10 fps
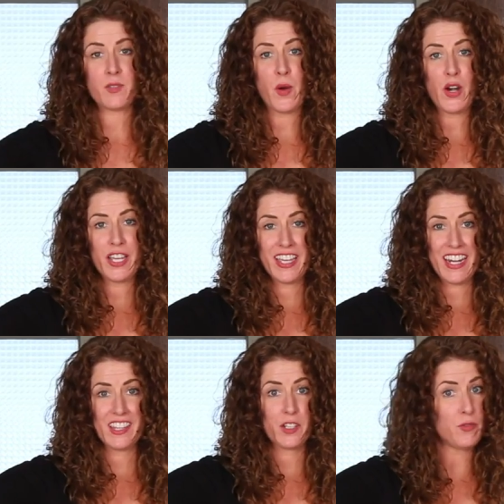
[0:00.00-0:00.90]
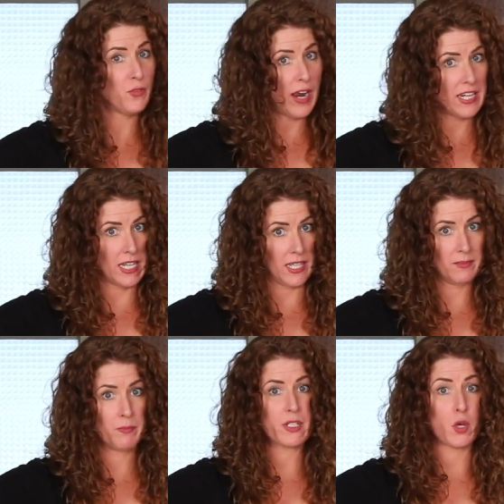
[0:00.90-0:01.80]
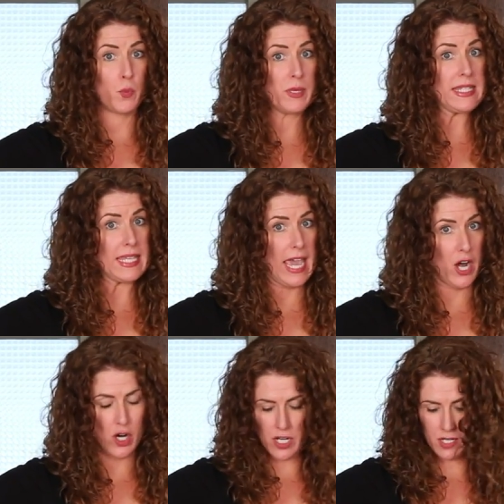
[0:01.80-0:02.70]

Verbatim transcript: this part could get a little frightening, but don't be scared.